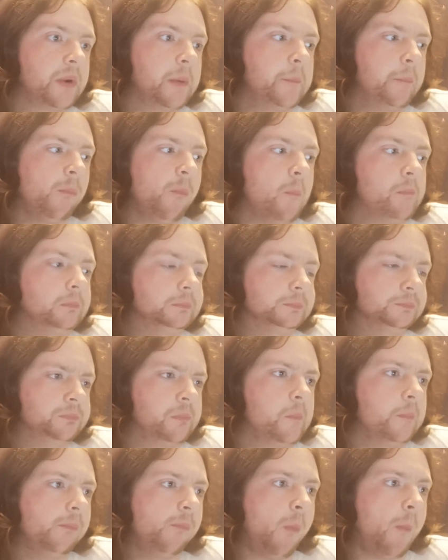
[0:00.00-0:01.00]
Mm.
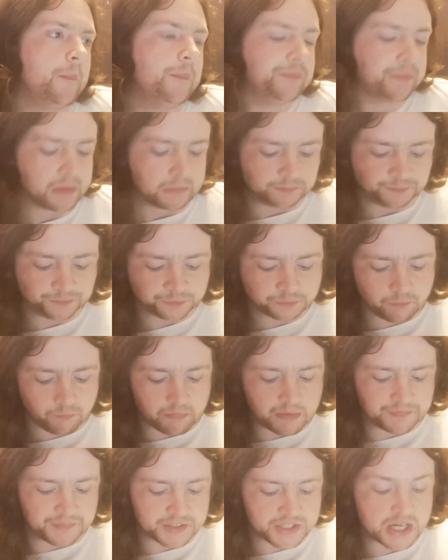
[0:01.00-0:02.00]

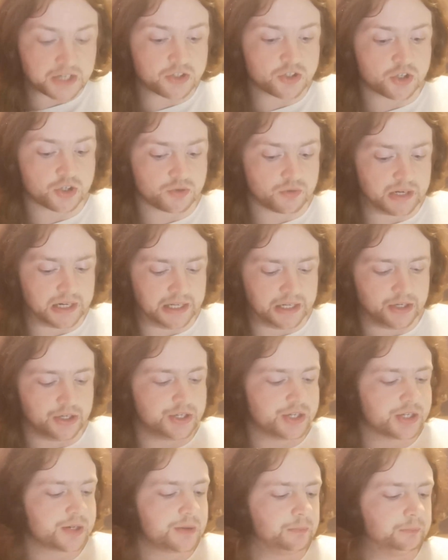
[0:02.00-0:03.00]
The texture's really
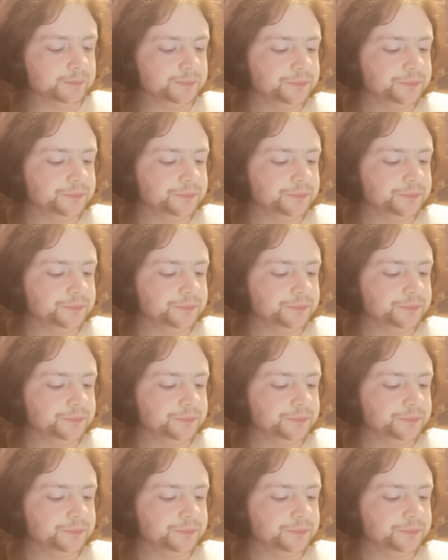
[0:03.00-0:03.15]
nice.